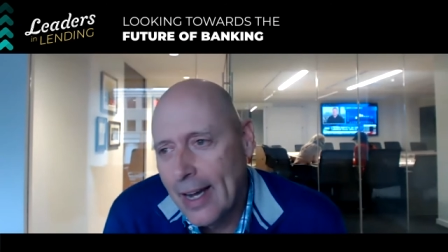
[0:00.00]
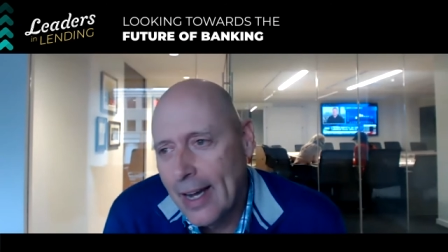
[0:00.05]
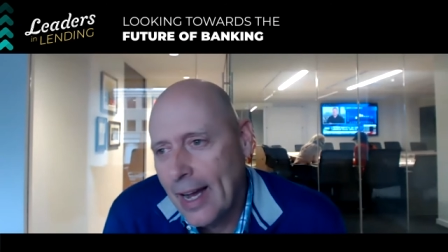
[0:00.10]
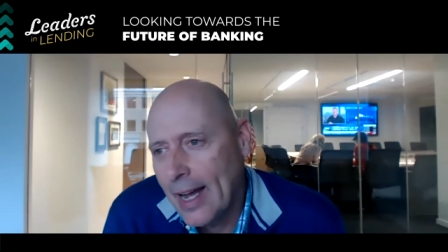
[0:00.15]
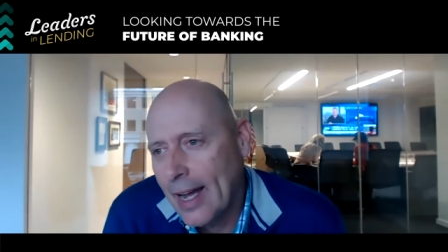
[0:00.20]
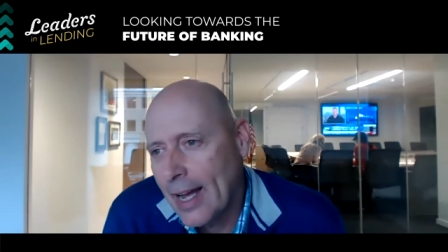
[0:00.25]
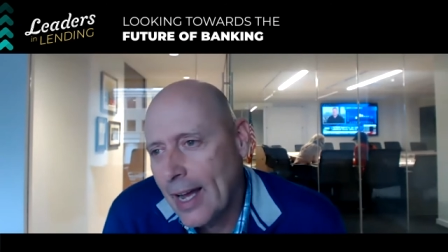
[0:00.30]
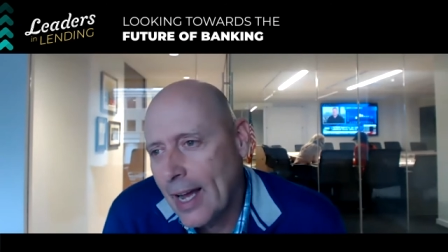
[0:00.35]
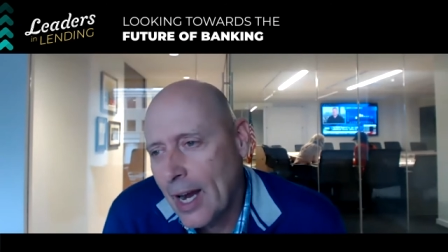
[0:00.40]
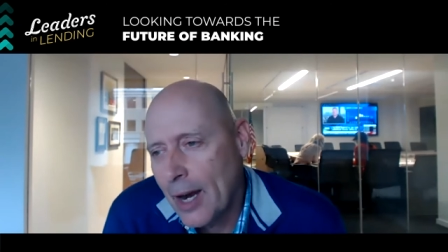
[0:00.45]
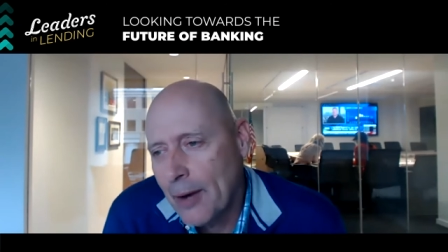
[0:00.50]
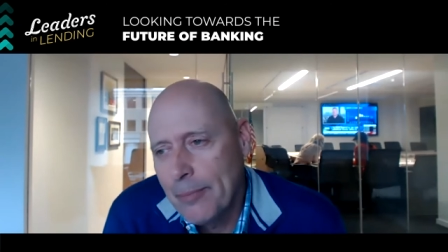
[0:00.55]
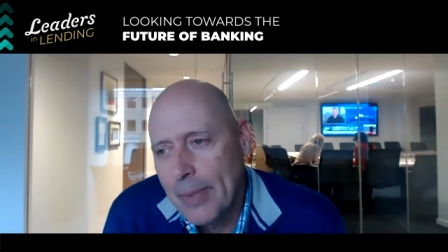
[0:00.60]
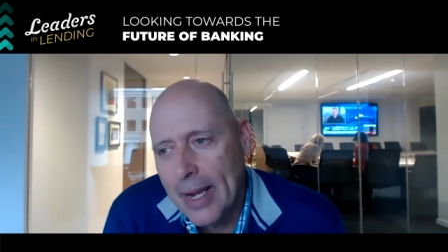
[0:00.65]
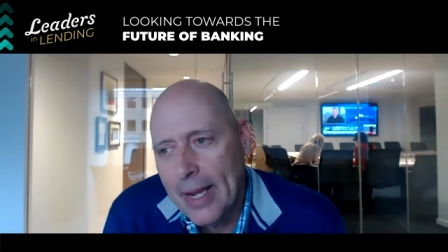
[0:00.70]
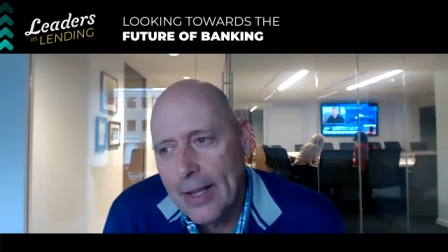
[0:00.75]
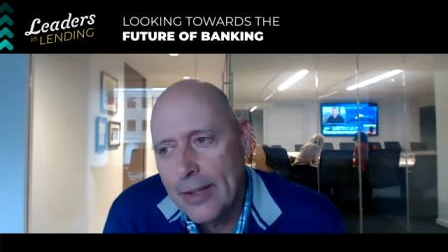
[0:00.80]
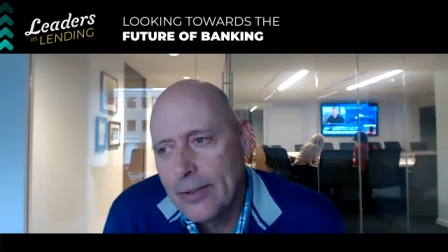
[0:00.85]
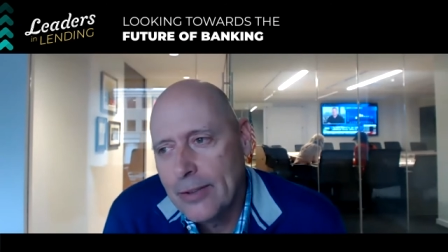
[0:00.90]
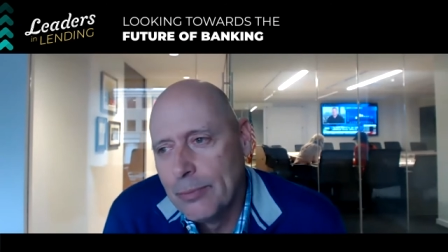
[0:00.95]
uh, our
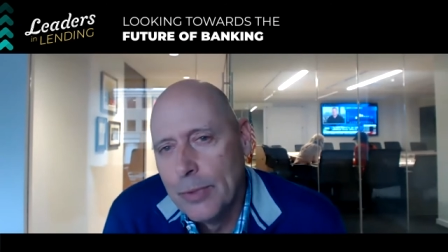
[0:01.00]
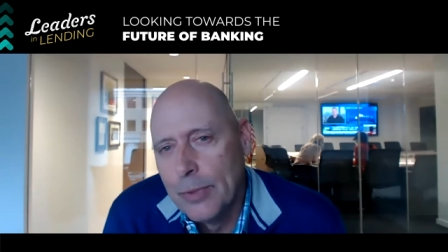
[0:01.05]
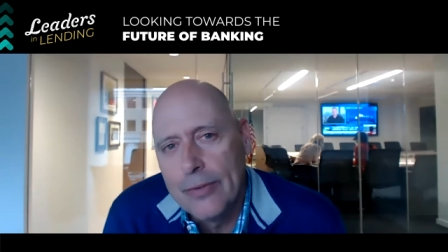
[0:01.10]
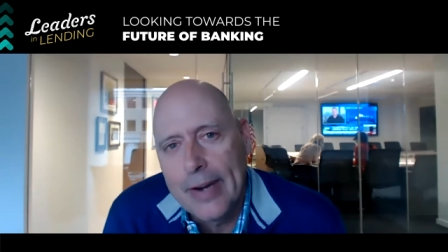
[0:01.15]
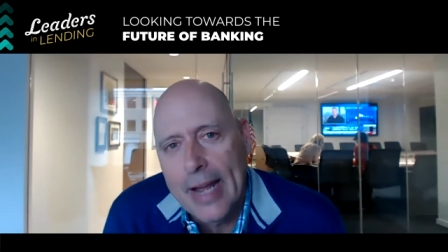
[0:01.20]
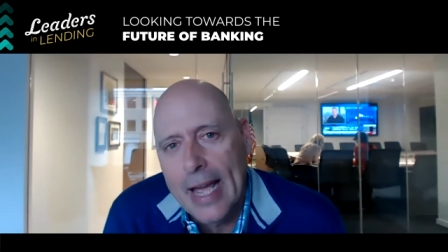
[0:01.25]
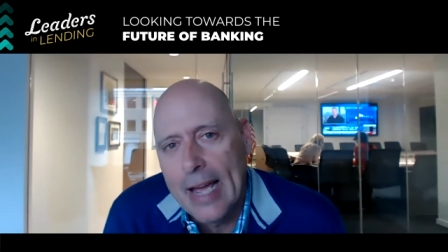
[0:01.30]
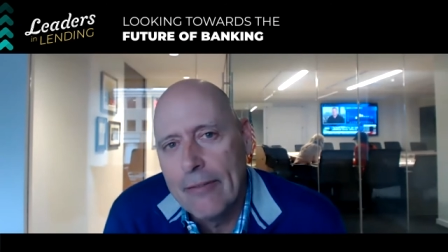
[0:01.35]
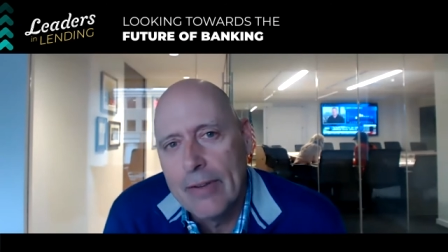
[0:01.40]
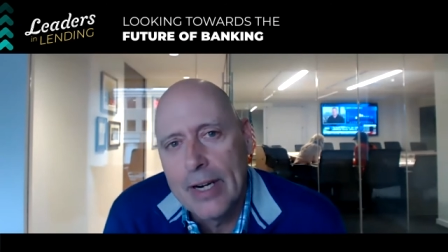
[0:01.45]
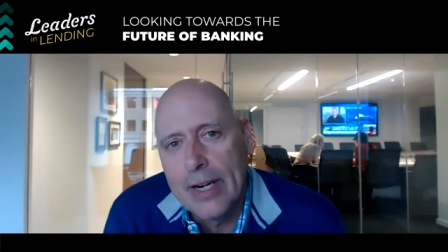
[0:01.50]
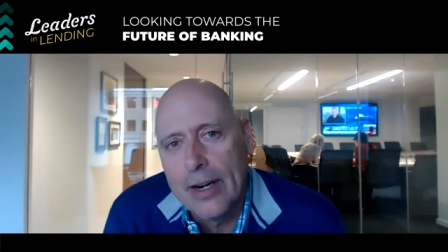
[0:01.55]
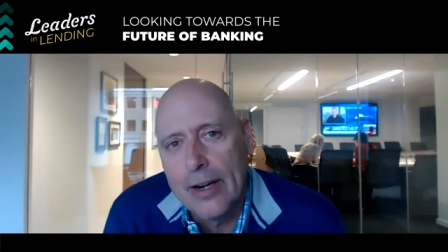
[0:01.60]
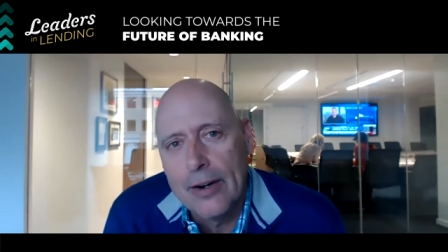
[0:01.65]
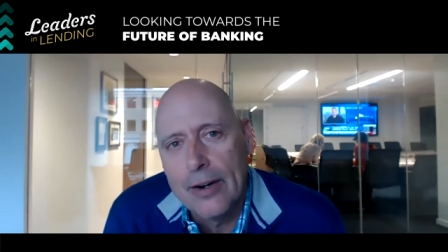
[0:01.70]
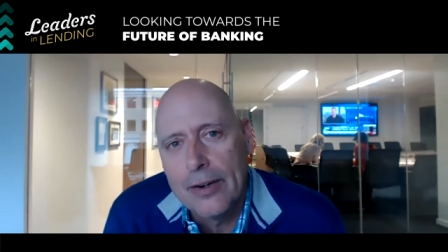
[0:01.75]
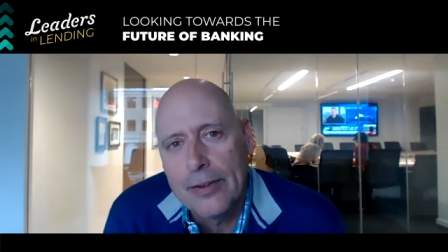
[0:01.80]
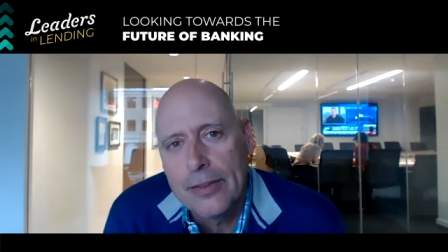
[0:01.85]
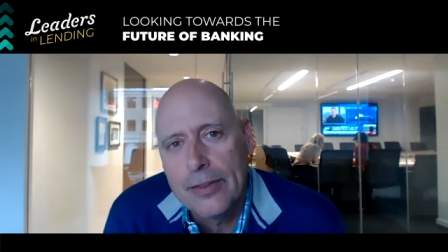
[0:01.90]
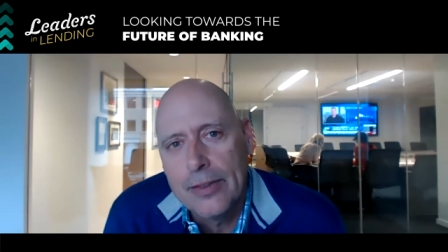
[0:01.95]
banks move heaven and
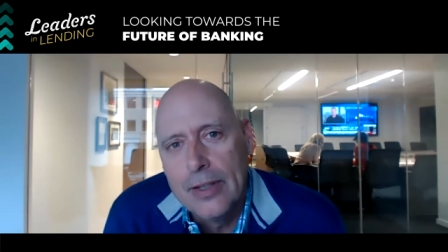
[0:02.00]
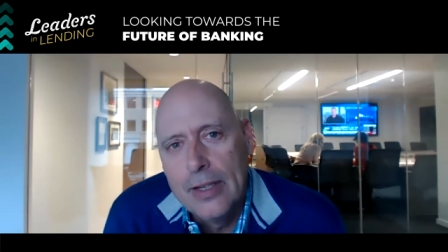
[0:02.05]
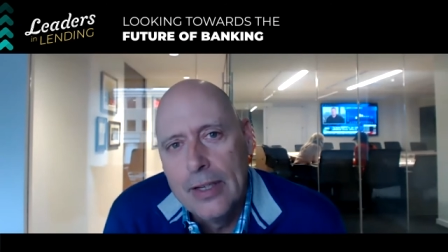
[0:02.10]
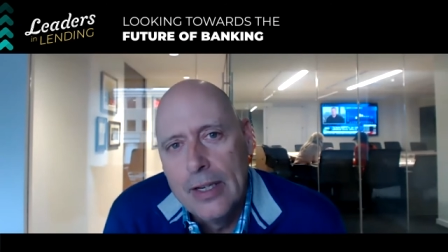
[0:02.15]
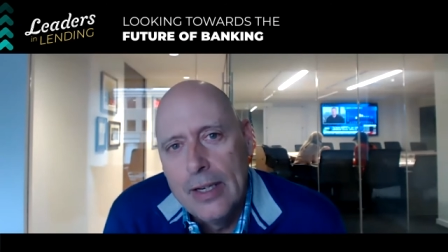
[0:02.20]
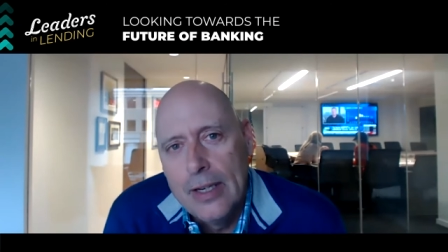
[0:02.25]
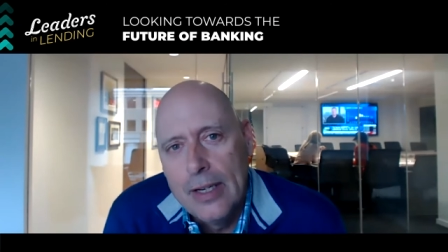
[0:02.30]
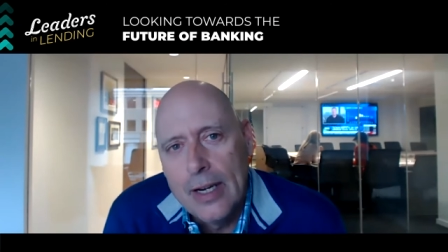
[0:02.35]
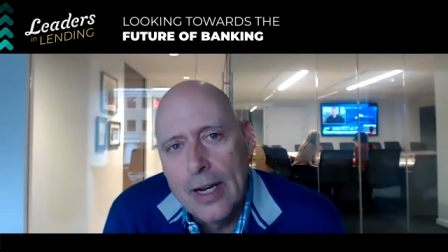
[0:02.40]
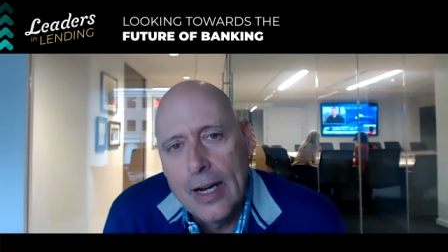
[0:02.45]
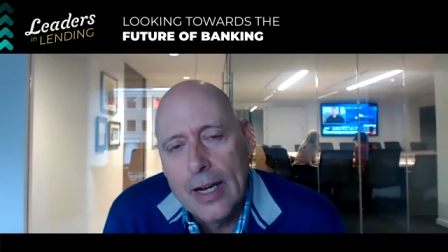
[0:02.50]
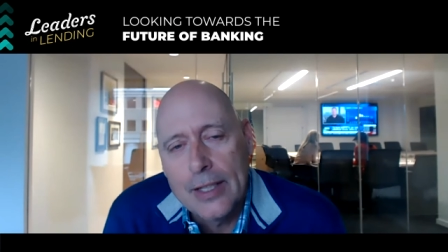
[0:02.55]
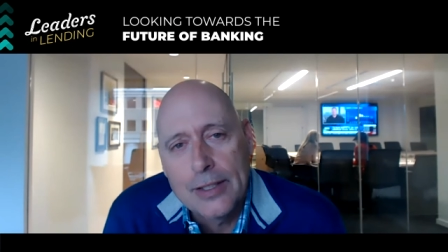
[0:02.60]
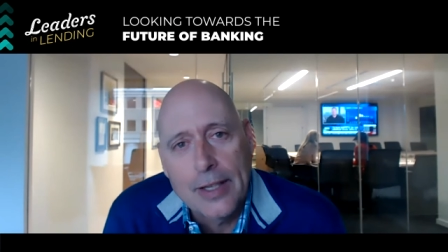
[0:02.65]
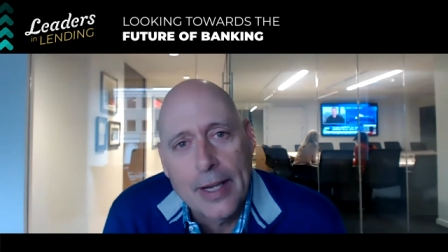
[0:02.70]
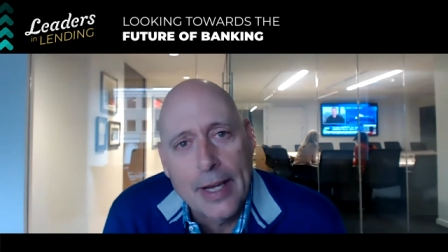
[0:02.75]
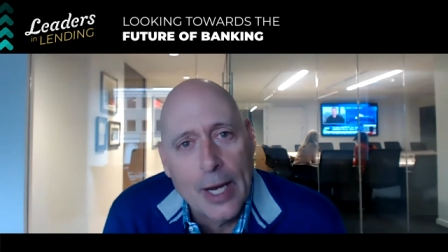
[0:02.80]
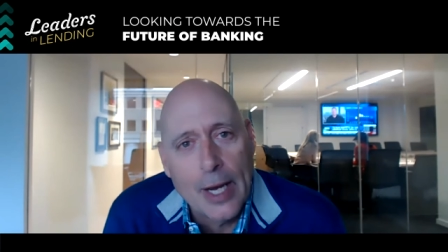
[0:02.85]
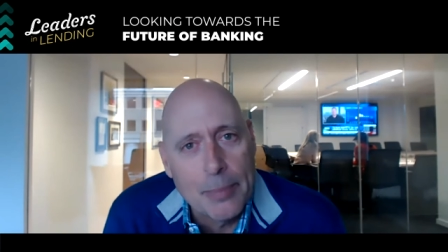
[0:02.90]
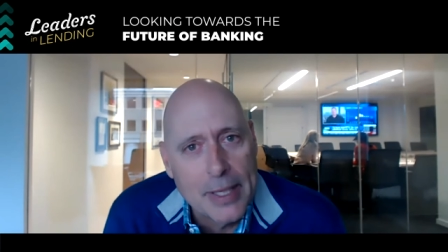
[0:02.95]
earth uh,
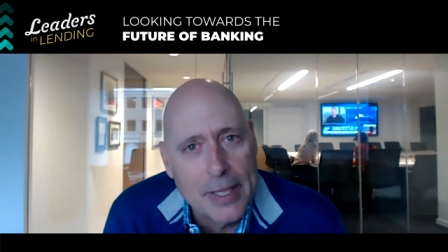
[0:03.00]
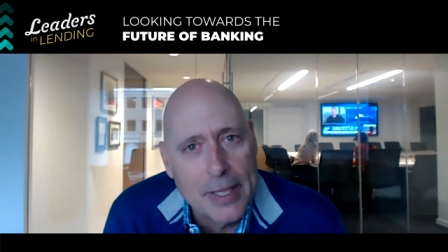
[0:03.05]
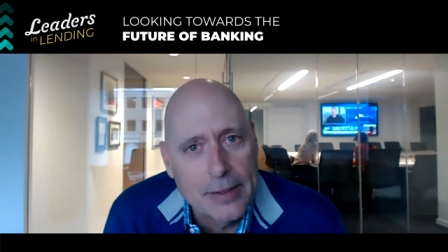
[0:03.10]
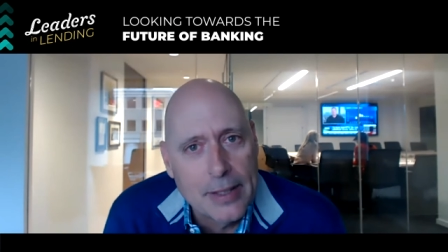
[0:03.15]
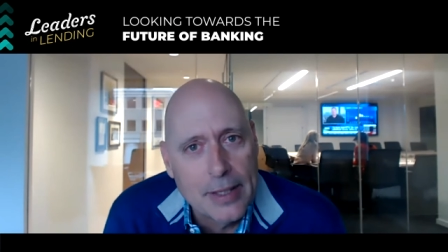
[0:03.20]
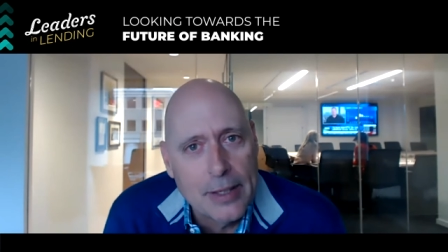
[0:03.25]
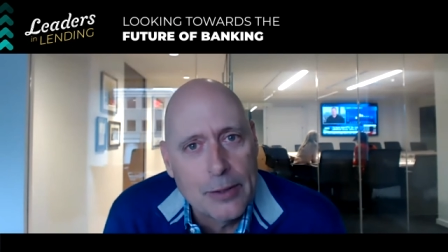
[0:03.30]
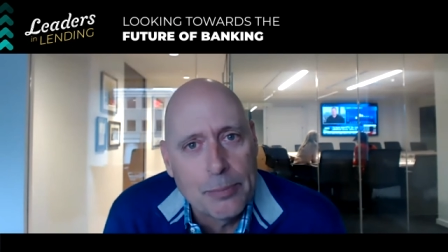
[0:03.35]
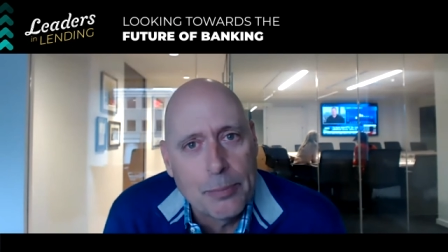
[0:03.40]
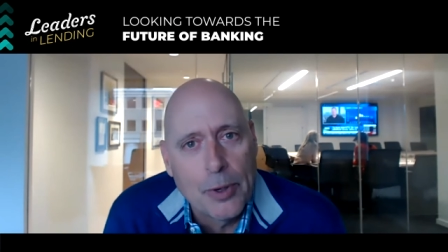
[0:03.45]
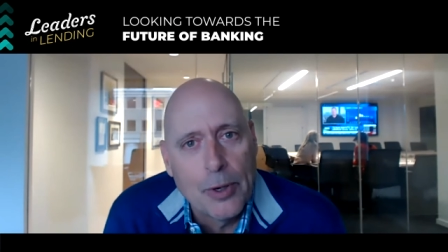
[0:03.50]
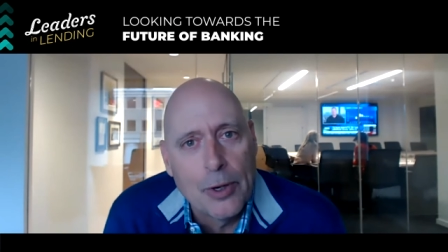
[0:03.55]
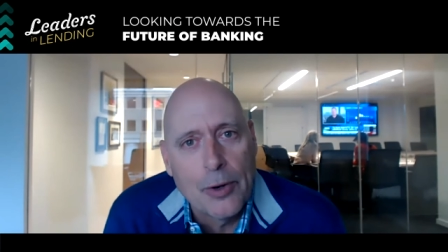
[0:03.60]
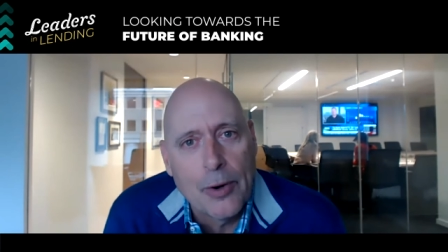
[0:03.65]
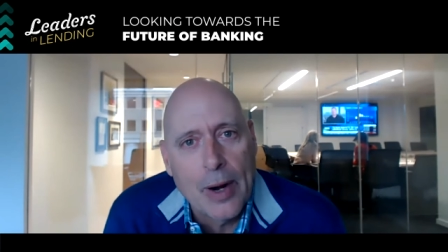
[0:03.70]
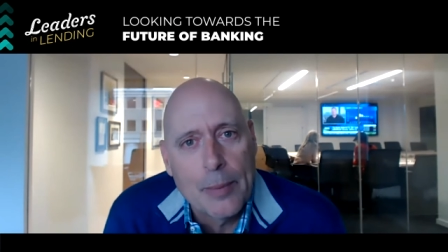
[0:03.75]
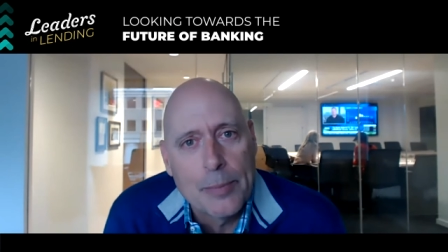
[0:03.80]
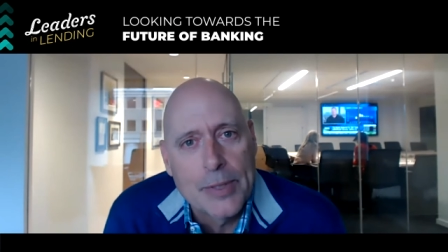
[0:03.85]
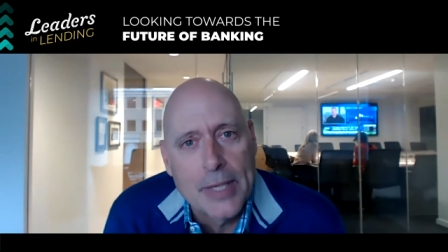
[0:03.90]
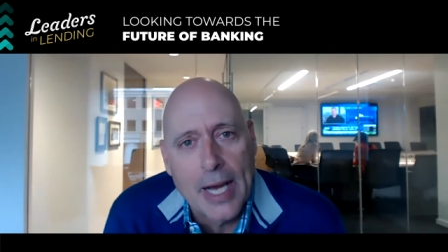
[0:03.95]
to help get these
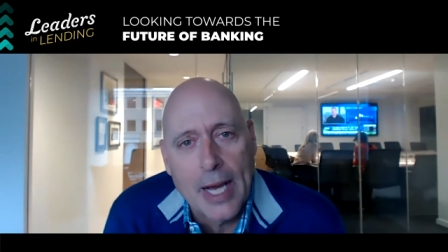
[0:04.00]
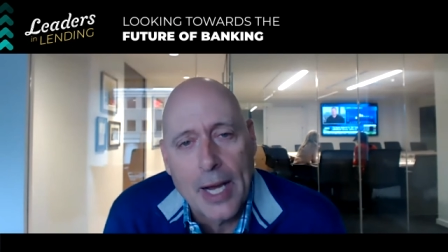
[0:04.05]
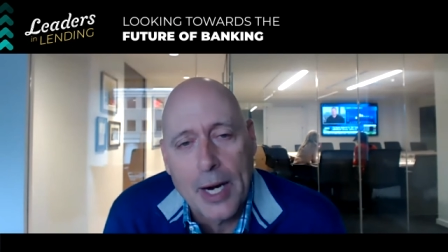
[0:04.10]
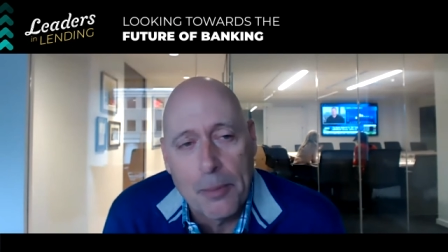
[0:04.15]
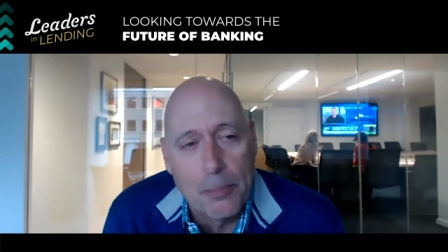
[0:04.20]
programs out.